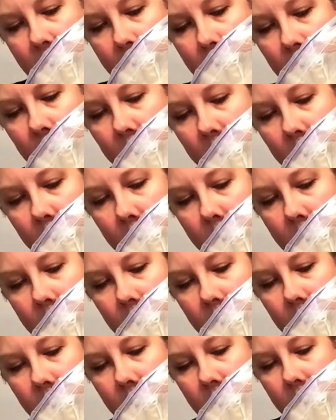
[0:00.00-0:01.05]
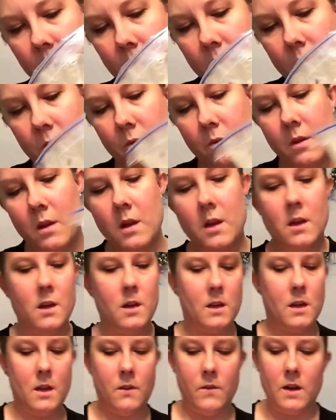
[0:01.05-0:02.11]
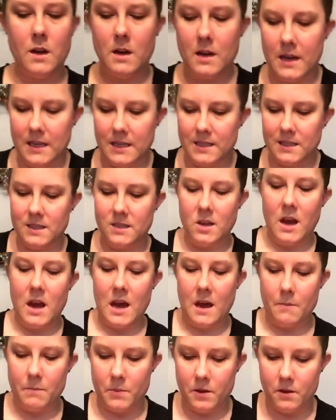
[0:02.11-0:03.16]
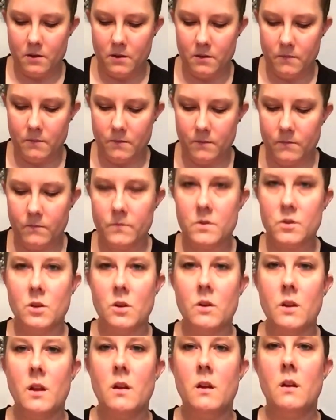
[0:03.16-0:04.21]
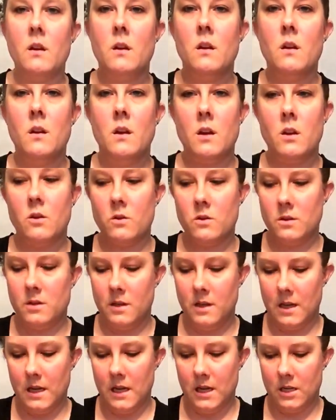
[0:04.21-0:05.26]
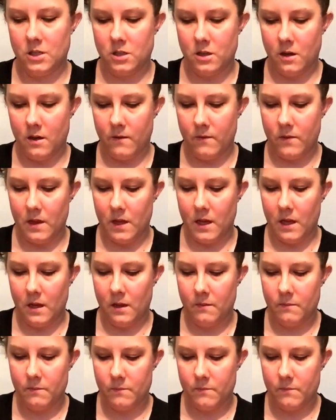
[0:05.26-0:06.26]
then you want to give it a nice tap so that it goes into each of the